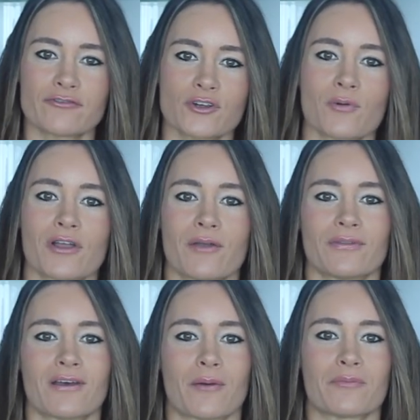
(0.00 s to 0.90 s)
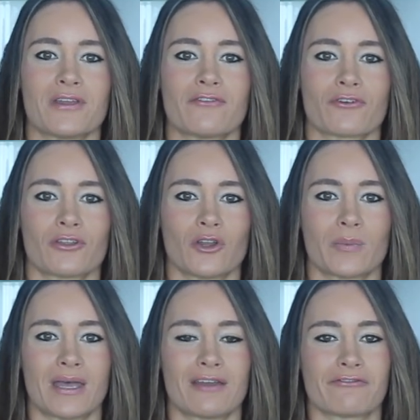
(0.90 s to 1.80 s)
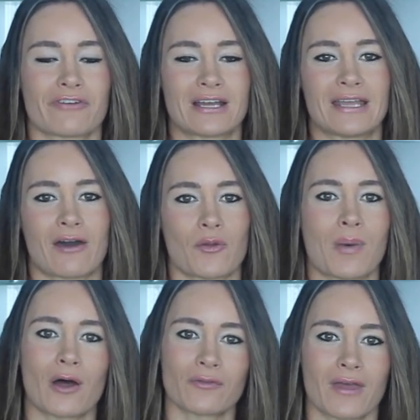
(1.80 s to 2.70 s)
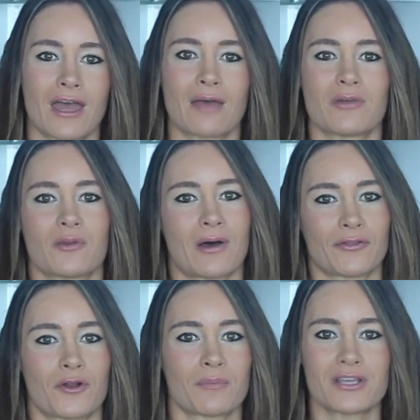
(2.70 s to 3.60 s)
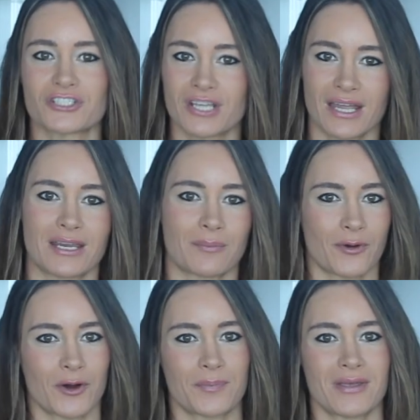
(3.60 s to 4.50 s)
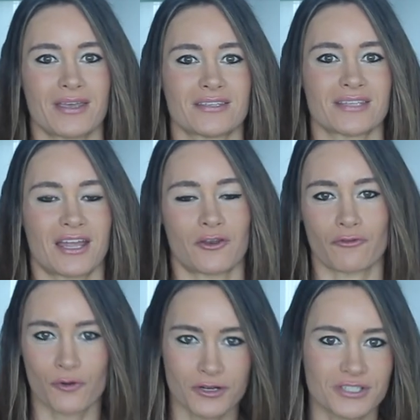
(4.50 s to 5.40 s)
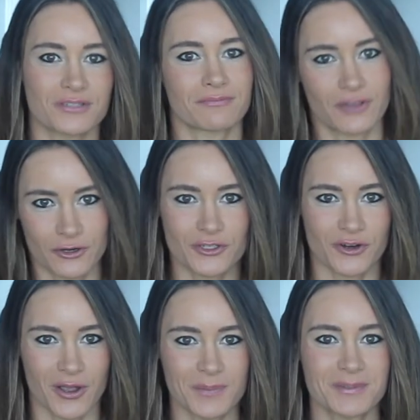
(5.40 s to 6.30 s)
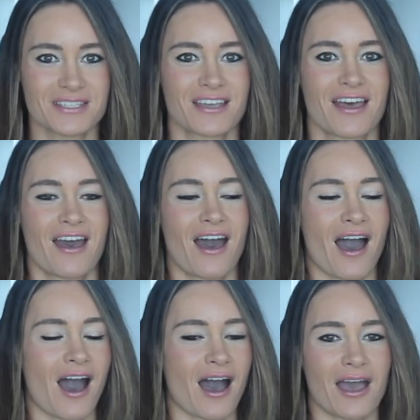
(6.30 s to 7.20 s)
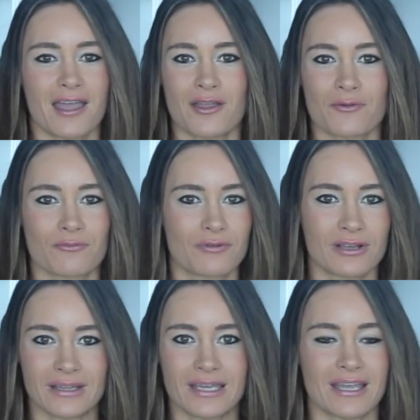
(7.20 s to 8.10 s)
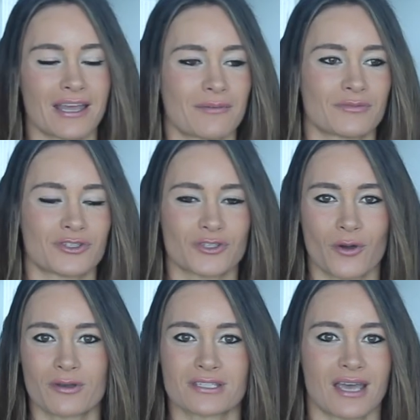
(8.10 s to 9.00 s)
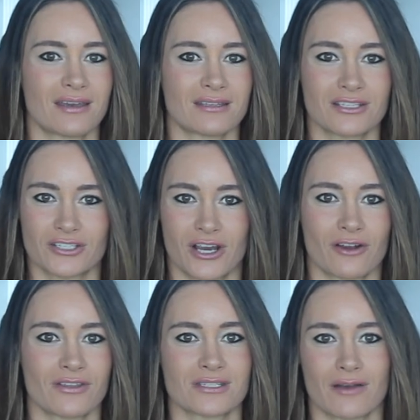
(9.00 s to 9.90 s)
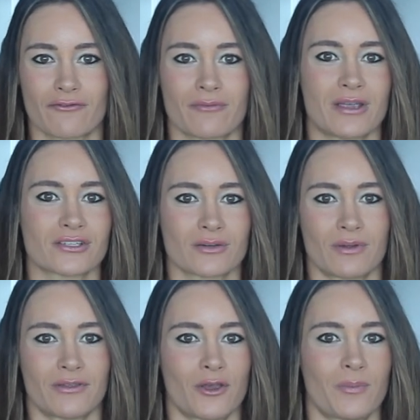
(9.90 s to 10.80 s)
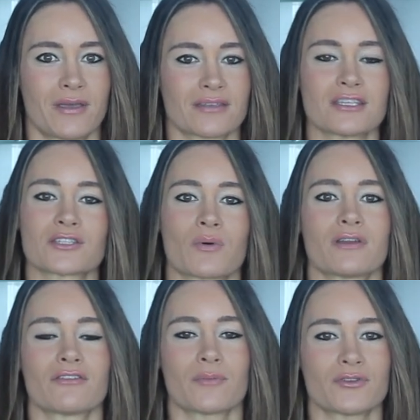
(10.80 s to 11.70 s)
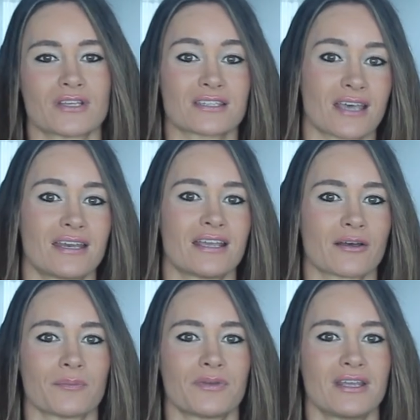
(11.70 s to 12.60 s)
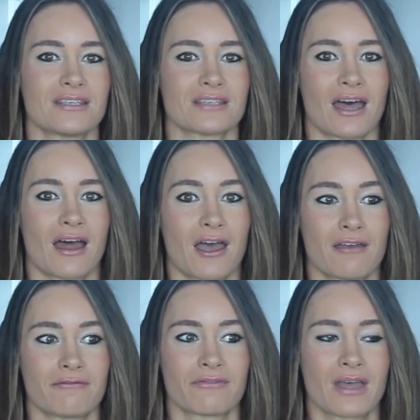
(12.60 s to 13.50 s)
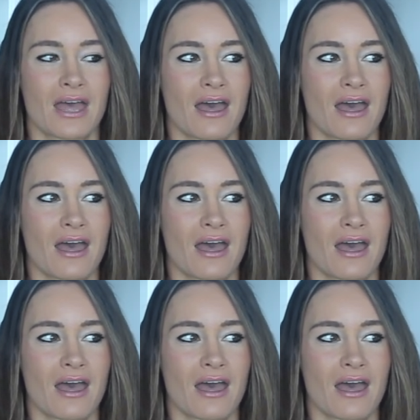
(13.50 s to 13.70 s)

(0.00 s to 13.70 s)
After working with the company for a little bit and finding out about them and about their mission and purpose and of course their scrubs, I really am so excited to share this information with you because it's one of the most exciting companies that I've